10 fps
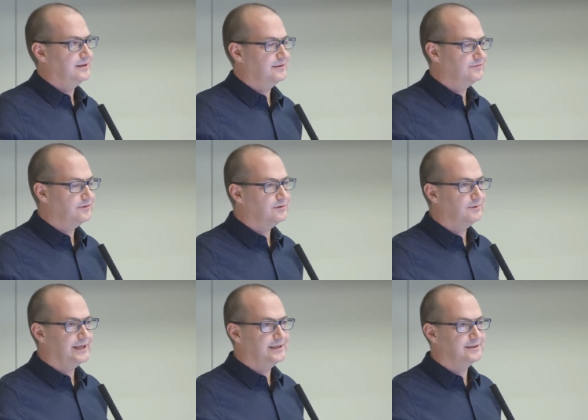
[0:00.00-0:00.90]
the four
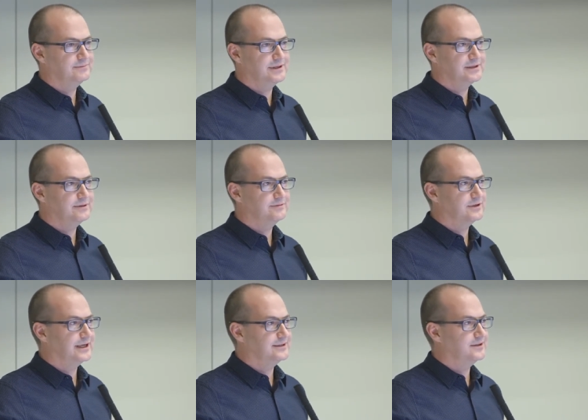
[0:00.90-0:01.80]
ways in which we've
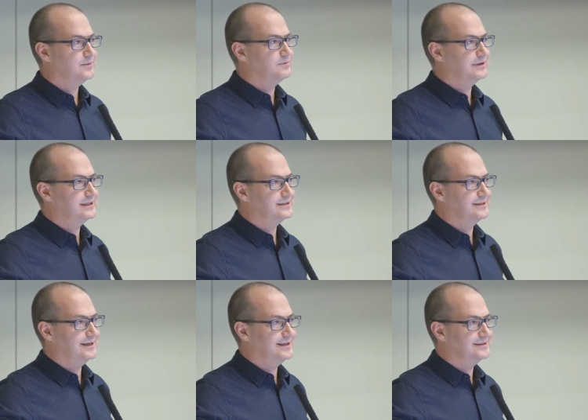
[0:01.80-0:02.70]
tried to
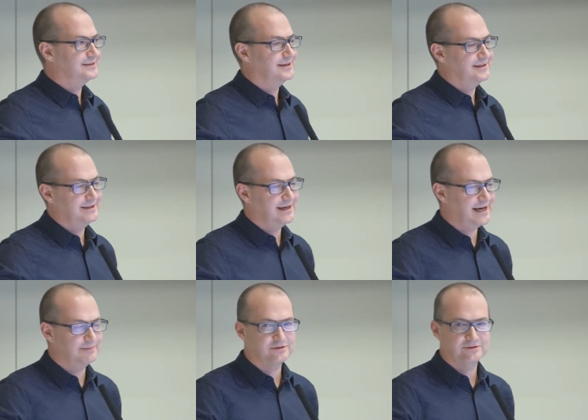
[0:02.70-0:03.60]
operationalize that
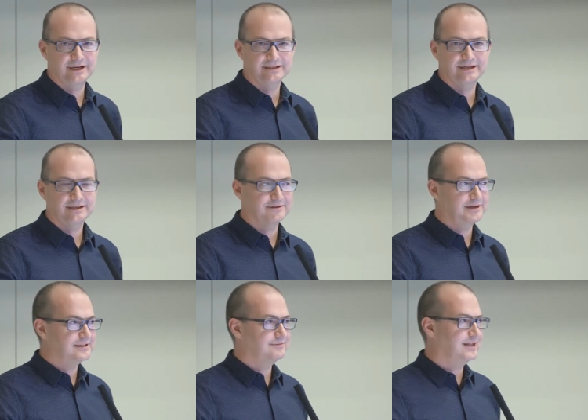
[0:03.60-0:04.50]
abstract
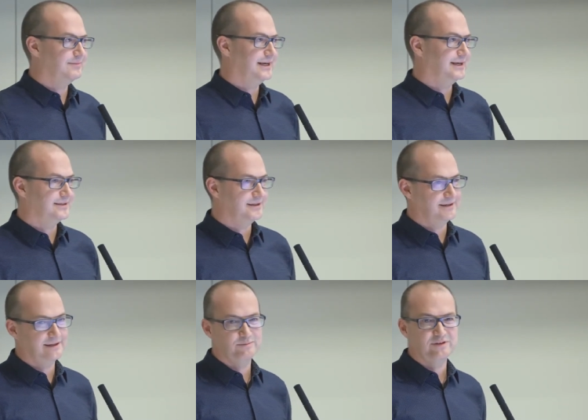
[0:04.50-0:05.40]
declaration of Alma Ata,
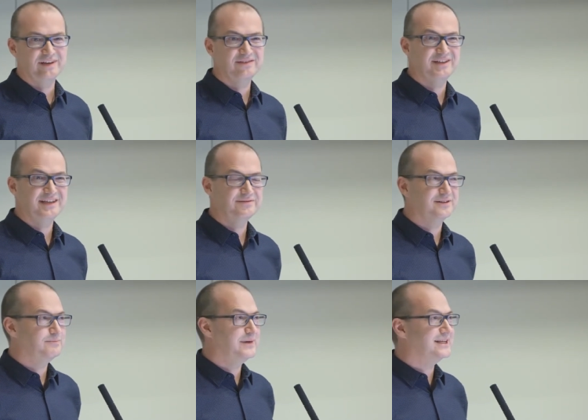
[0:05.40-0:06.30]
and we've never
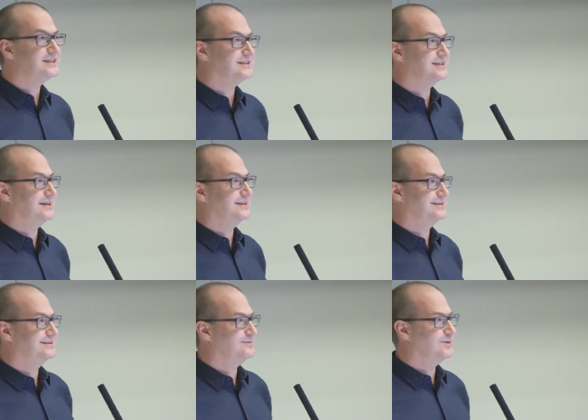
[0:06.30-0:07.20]
even mentioned it
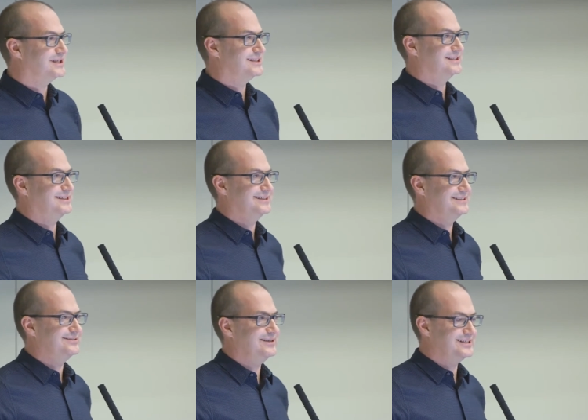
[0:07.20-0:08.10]
once
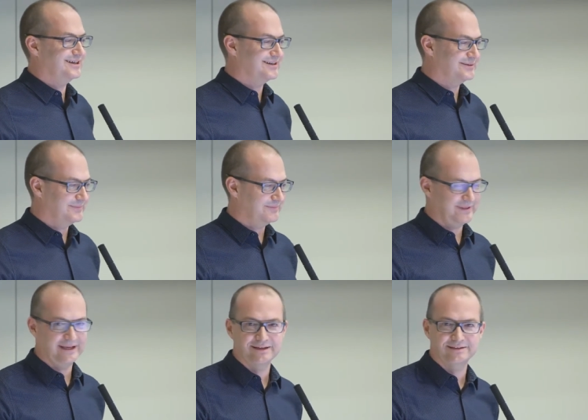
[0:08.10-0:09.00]
to each other.
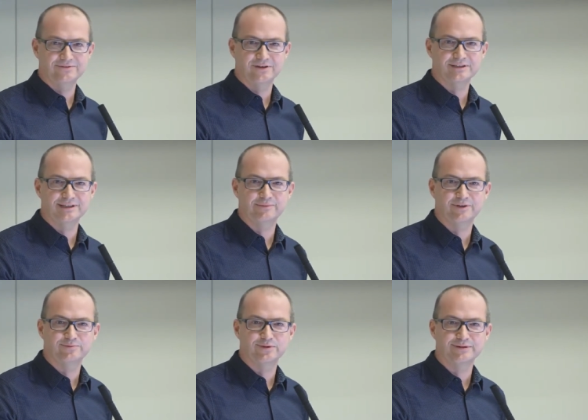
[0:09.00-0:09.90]
I think it's the first time
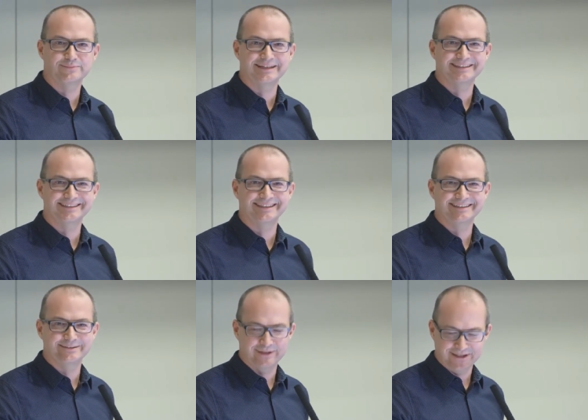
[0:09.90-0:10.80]
I've probably mentioned
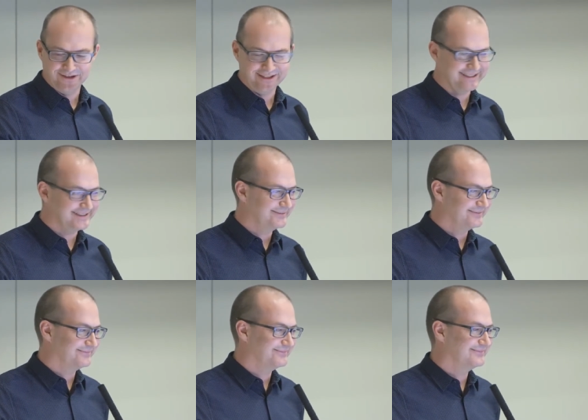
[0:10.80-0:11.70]
it to my colleagues.
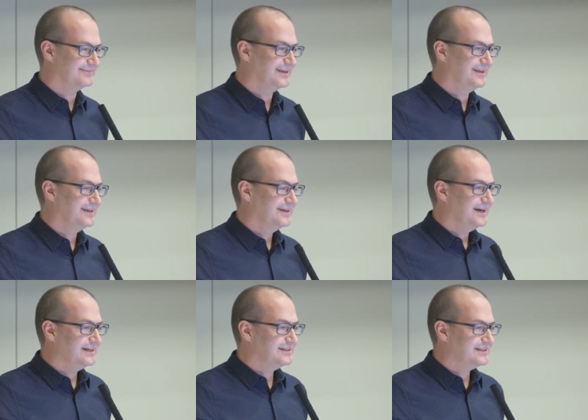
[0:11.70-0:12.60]

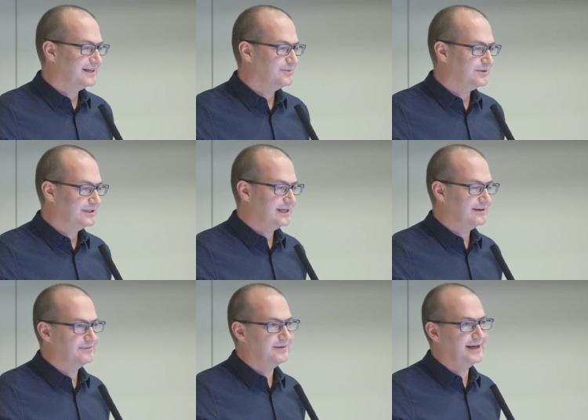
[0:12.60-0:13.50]
I'd just like to point
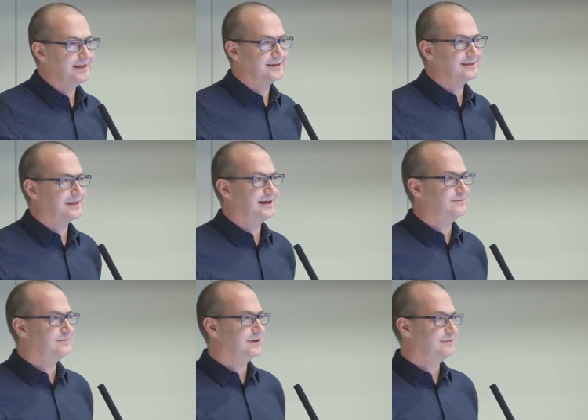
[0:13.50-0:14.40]
out the flag,
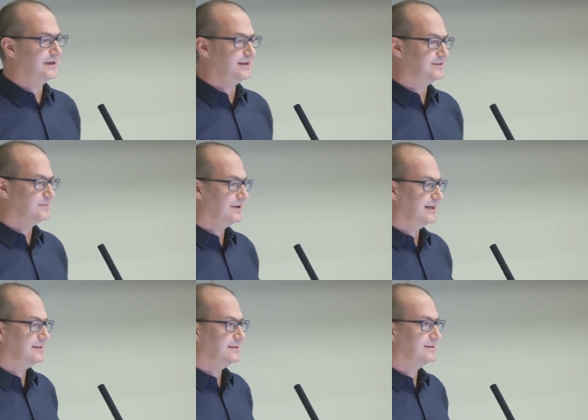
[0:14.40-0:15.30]
Garscadden medical
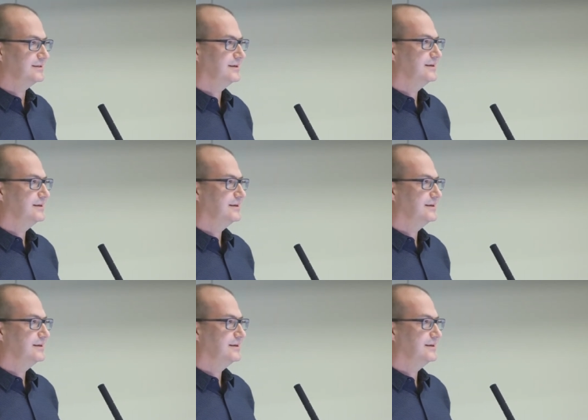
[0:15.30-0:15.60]
practice.